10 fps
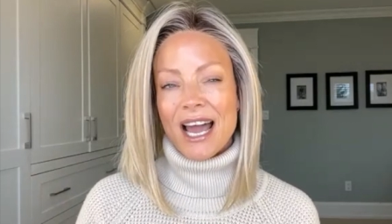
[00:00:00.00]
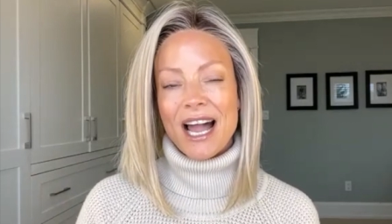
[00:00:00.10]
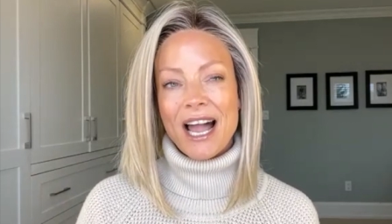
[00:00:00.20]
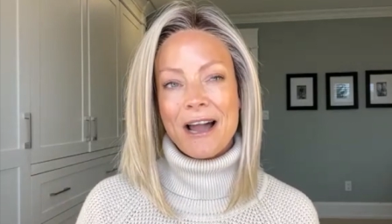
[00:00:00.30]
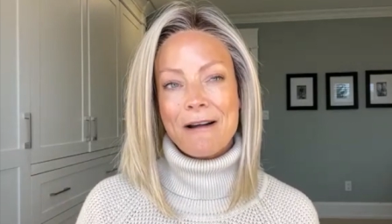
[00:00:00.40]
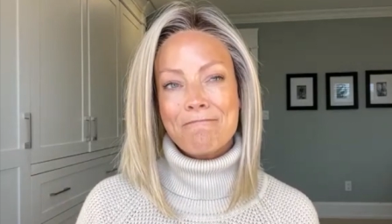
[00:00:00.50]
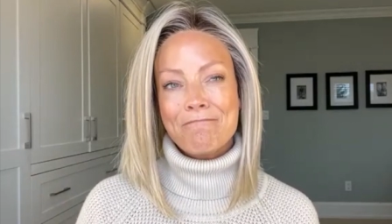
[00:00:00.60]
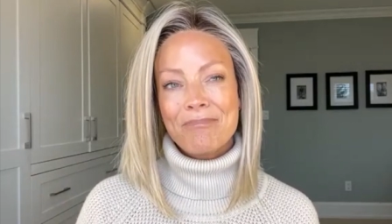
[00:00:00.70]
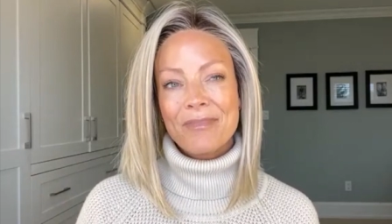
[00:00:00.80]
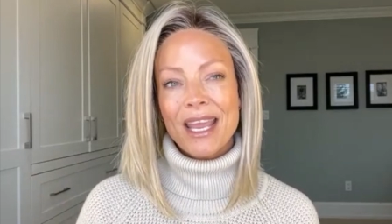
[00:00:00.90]

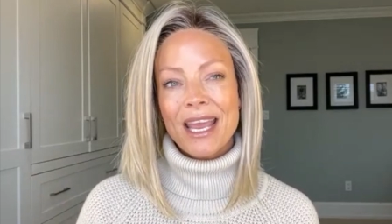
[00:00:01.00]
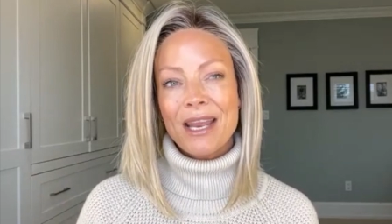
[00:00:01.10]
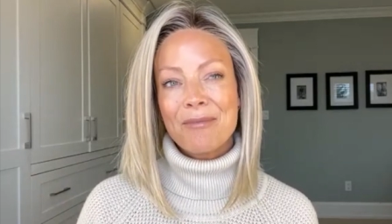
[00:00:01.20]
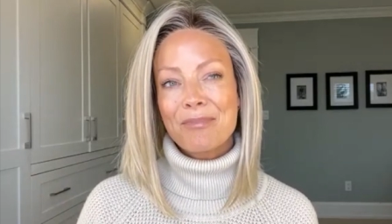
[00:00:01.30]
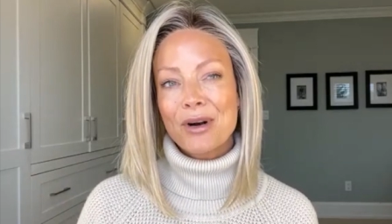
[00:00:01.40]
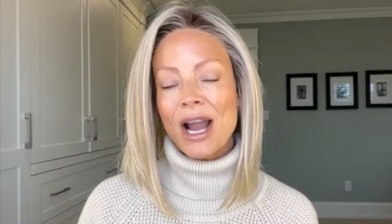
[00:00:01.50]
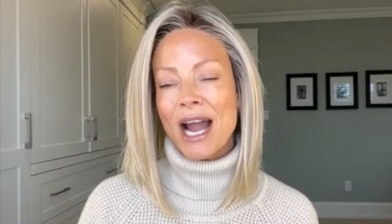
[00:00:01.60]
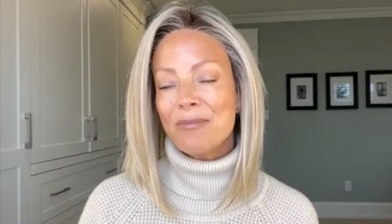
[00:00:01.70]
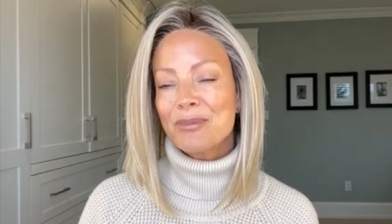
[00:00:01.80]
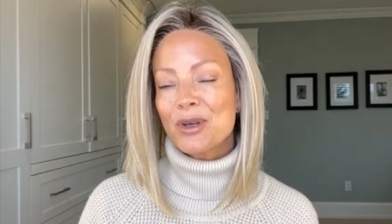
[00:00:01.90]
Um, and
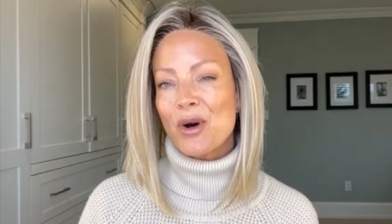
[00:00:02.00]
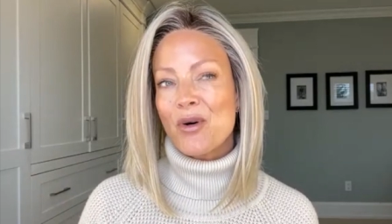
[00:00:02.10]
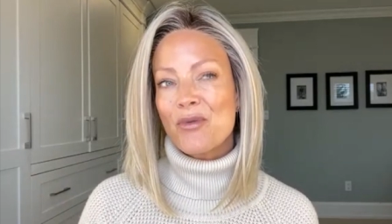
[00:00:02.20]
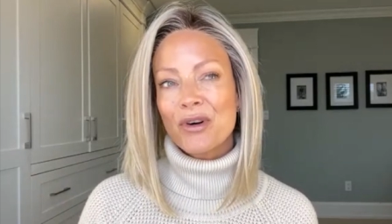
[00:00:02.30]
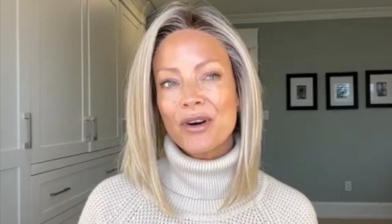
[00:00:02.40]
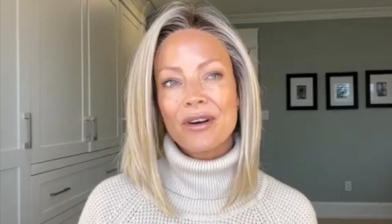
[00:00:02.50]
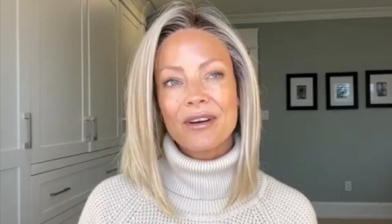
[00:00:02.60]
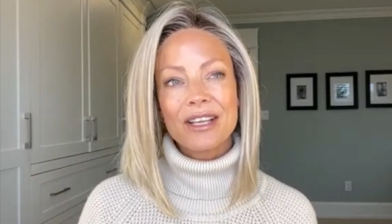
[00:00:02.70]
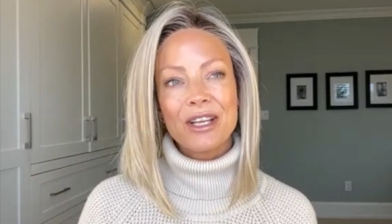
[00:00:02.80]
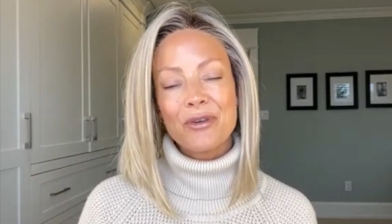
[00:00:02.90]
perhaps over,
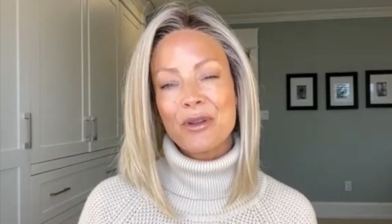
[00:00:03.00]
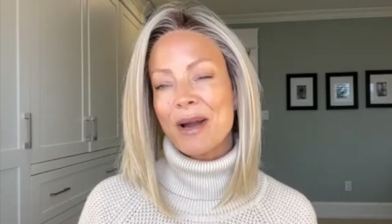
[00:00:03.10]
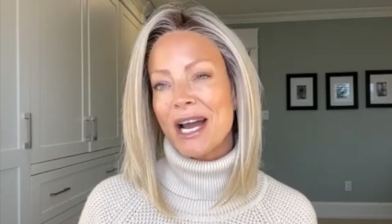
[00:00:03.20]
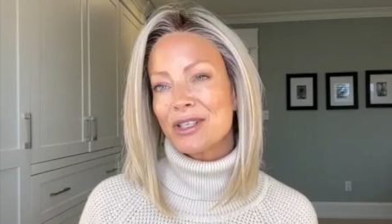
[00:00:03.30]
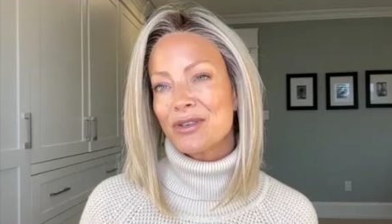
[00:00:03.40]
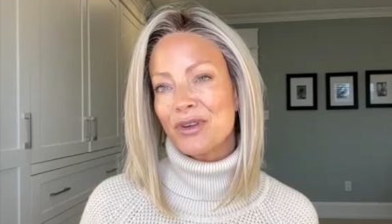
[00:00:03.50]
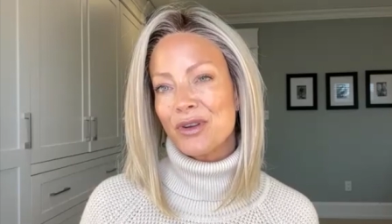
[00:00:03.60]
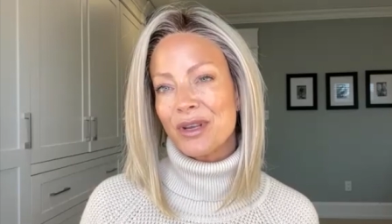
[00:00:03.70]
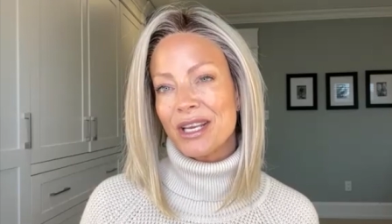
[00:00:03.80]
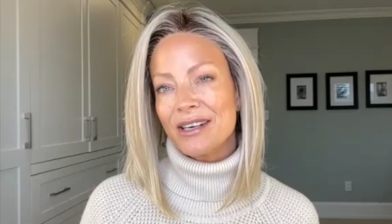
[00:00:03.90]
you know, the past few
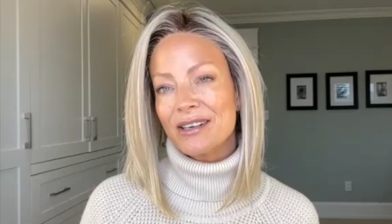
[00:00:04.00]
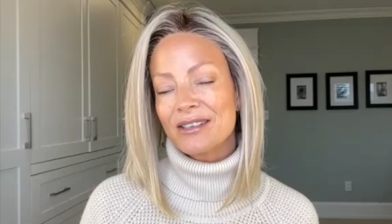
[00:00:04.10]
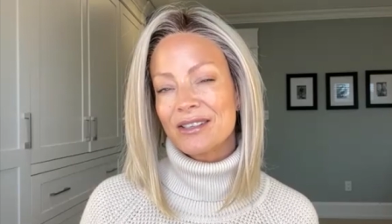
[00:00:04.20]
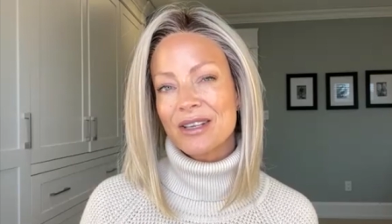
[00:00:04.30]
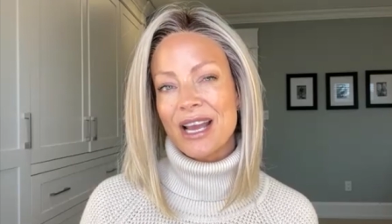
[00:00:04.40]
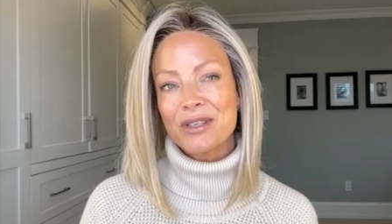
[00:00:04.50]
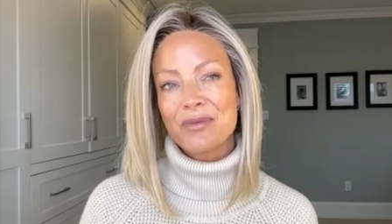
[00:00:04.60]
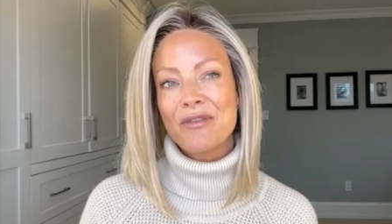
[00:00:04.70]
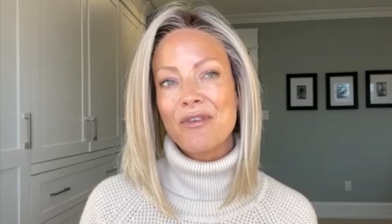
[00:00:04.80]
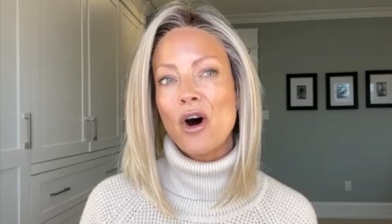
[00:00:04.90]
years, as
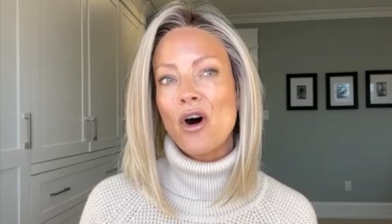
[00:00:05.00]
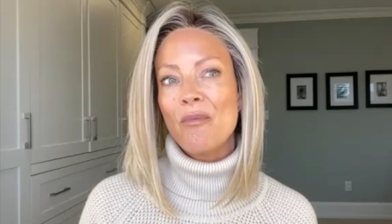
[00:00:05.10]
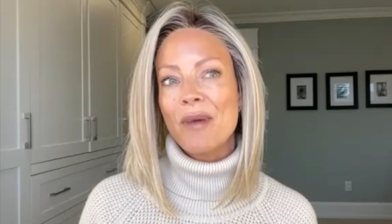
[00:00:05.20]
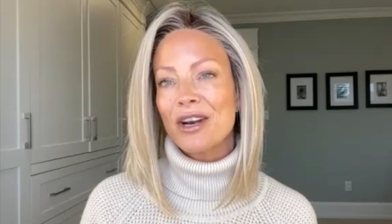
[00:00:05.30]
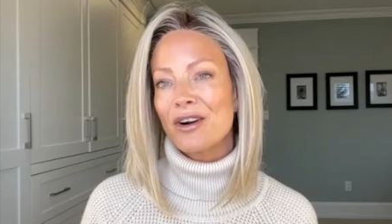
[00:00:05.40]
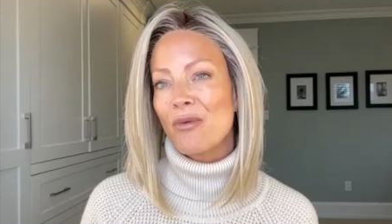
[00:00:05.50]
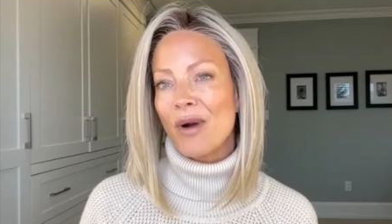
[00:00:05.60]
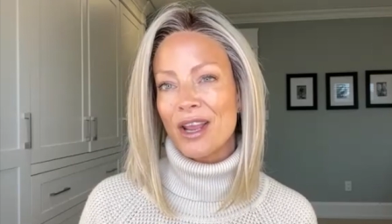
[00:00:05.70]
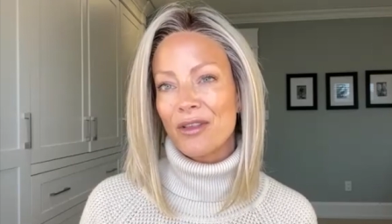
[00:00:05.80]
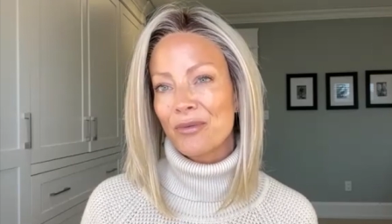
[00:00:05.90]
we've all made our
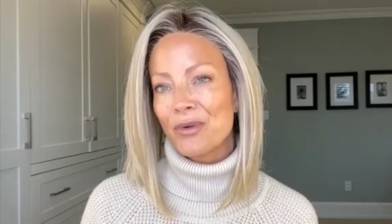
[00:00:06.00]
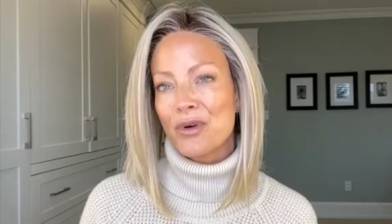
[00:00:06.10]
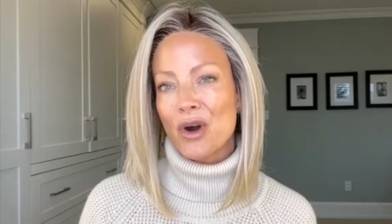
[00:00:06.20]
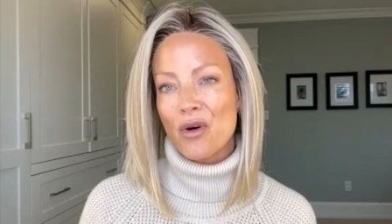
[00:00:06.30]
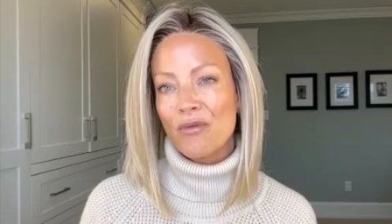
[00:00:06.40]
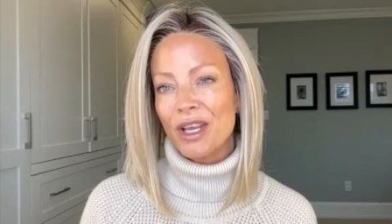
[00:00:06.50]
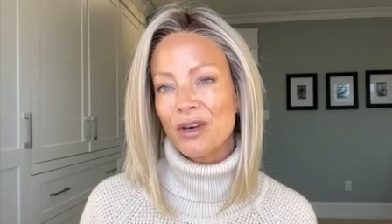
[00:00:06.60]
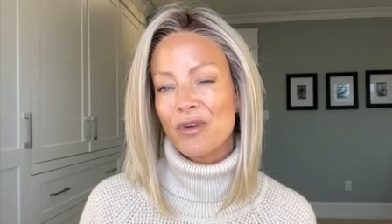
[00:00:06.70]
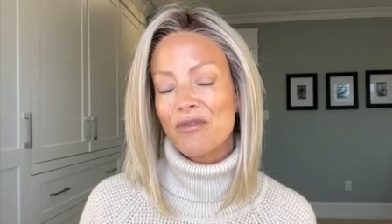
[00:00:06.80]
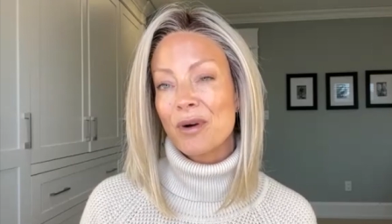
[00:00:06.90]
way through
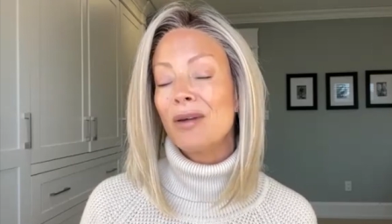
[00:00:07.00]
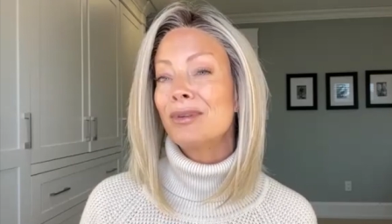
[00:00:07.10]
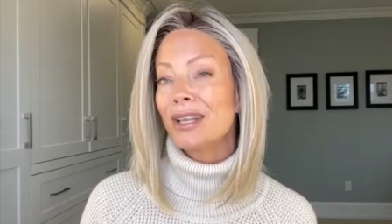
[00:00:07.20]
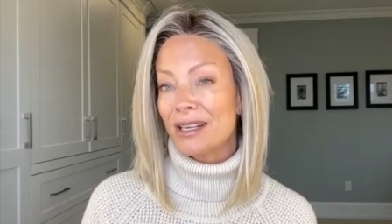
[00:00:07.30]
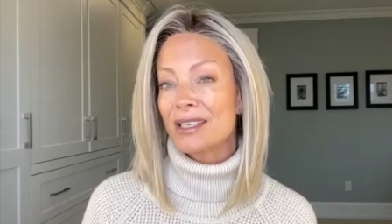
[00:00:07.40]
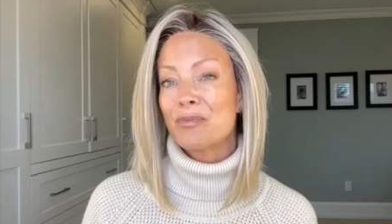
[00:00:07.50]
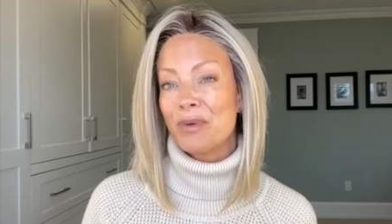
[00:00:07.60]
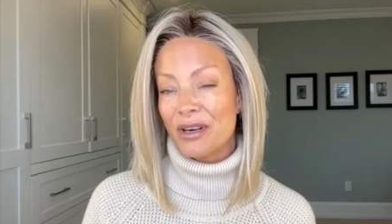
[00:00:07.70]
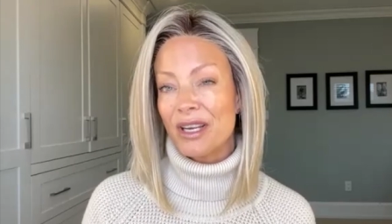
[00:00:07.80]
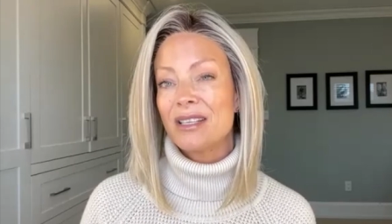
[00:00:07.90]
COVID, we've probably
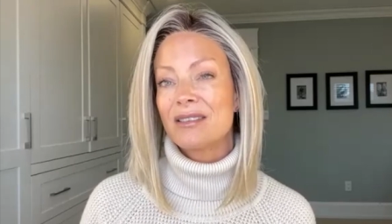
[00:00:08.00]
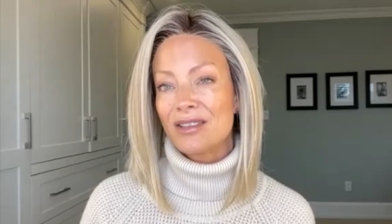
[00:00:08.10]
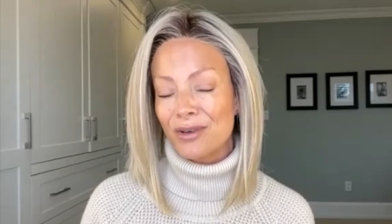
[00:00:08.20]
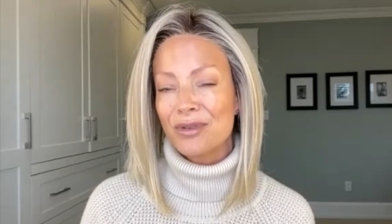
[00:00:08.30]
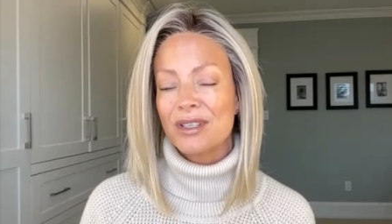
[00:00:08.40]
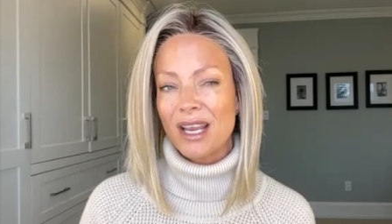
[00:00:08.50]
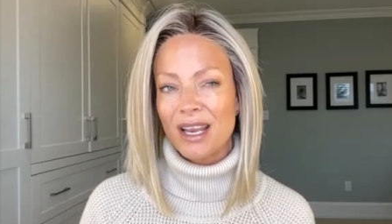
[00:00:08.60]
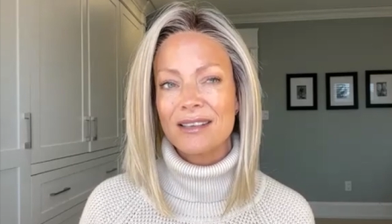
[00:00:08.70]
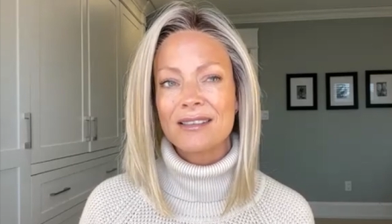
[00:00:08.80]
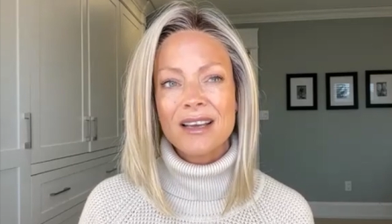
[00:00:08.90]
experienced those
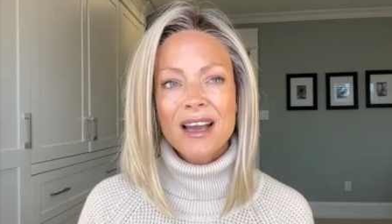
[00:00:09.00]
days